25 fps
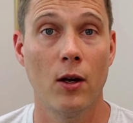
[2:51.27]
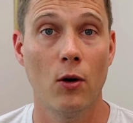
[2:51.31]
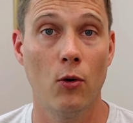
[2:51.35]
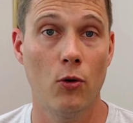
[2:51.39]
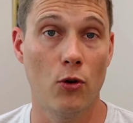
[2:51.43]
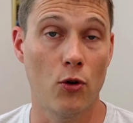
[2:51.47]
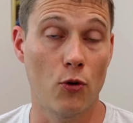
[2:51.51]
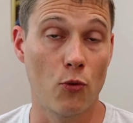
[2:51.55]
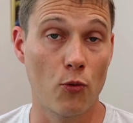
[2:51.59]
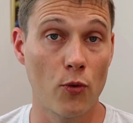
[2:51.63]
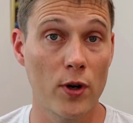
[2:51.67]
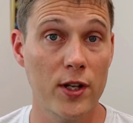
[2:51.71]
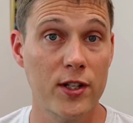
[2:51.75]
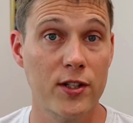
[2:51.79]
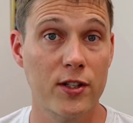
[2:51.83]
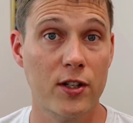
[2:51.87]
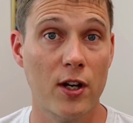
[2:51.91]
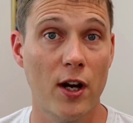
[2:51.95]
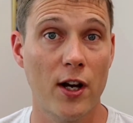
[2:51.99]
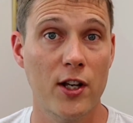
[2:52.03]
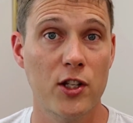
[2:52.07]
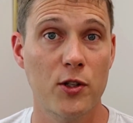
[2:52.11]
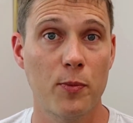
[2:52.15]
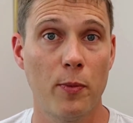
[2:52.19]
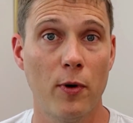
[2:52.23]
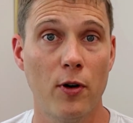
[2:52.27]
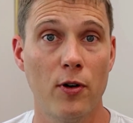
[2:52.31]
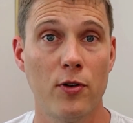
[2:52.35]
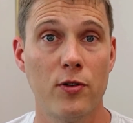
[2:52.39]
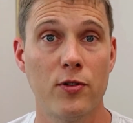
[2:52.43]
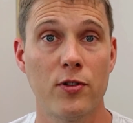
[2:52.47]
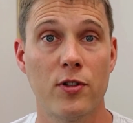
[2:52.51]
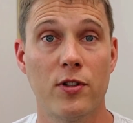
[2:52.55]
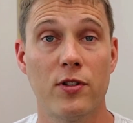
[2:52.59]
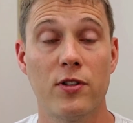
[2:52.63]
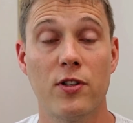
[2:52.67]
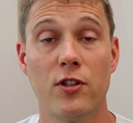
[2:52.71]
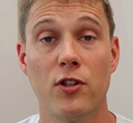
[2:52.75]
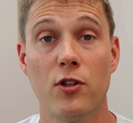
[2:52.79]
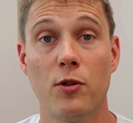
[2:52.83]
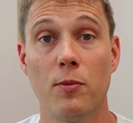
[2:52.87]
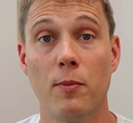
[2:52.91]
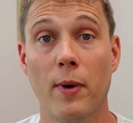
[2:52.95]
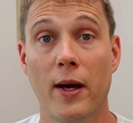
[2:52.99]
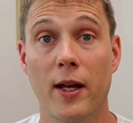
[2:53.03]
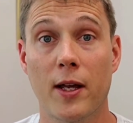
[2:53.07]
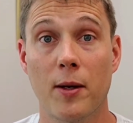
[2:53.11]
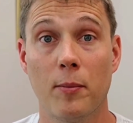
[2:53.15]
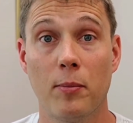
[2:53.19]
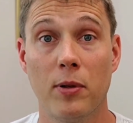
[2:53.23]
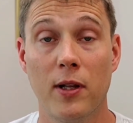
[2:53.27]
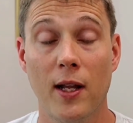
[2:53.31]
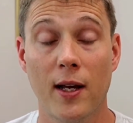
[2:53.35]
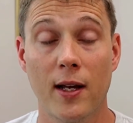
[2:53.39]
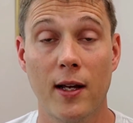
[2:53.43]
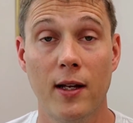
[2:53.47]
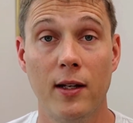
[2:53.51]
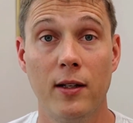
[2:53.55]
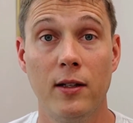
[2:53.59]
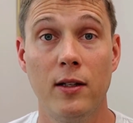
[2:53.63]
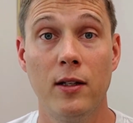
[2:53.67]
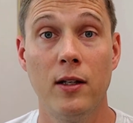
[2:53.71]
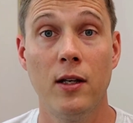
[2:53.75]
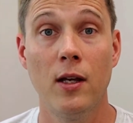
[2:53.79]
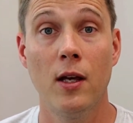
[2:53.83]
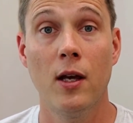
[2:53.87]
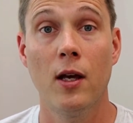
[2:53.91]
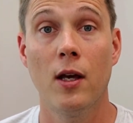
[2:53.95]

or the risk, I suppose, is that you make a plugin,